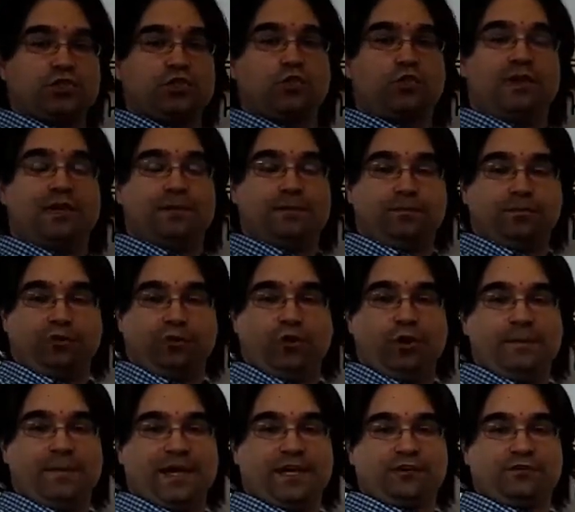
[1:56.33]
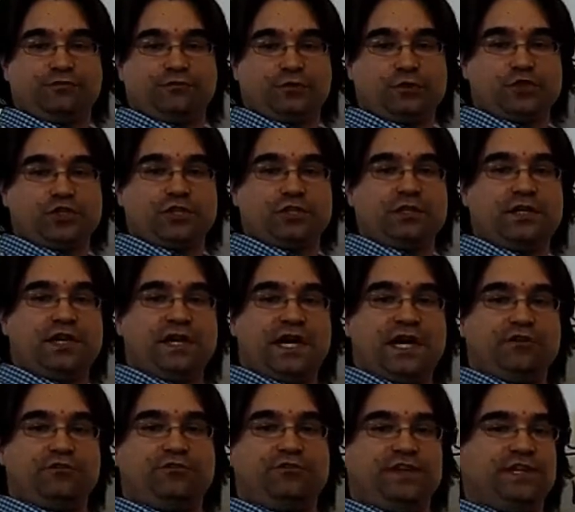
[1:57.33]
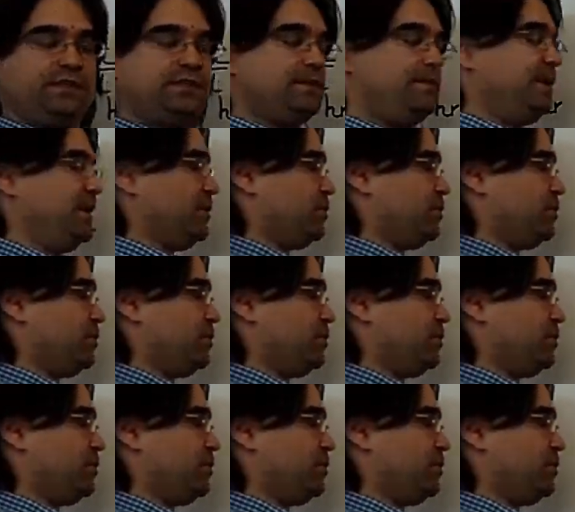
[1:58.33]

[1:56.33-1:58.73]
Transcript: so I employ my conversion of feet to